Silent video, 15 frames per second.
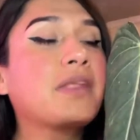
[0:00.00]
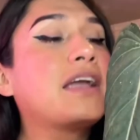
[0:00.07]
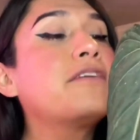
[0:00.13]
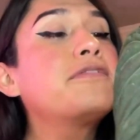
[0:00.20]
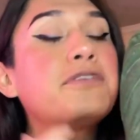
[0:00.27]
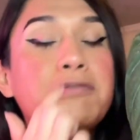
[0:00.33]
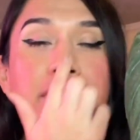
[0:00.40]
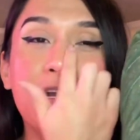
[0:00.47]
If
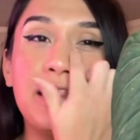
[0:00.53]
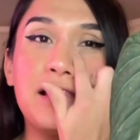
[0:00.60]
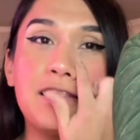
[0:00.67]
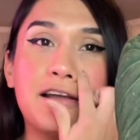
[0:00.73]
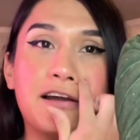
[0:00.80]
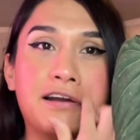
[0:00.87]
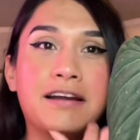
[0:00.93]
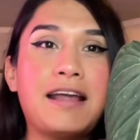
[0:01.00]
you want to
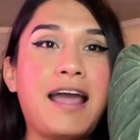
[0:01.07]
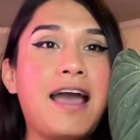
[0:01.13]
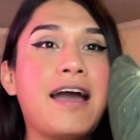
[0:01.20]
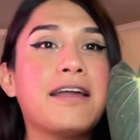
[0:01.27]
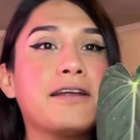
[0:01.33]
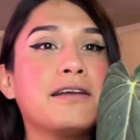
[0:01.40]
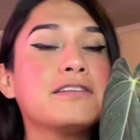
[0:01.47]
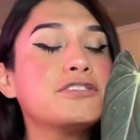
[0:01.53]
learn how
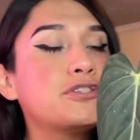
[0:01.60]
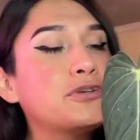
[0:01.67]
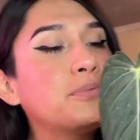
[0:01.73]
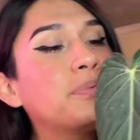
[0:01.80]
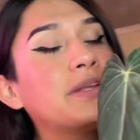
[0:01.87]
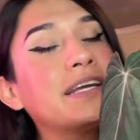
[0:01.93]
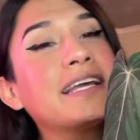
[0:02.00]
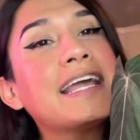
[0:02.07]
to
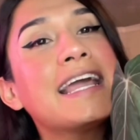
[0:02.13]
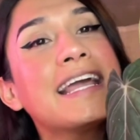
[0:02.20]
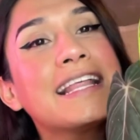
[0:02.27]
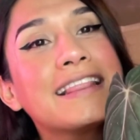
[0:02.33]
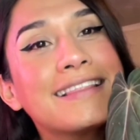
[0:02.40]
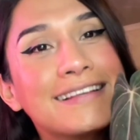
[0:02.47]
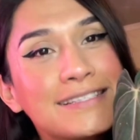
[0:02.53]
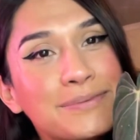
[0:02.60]

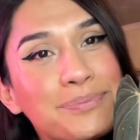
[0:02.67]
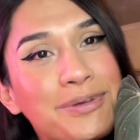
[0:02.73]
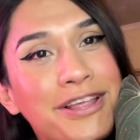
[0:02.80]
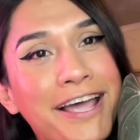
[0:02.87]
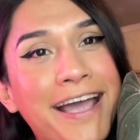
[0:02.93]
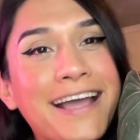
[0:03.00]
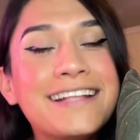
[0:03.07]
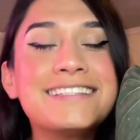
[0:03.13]
duplicate this
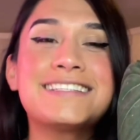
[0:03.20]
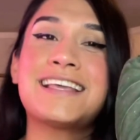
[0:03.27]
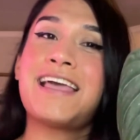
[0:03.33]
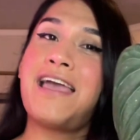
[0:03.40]
plant,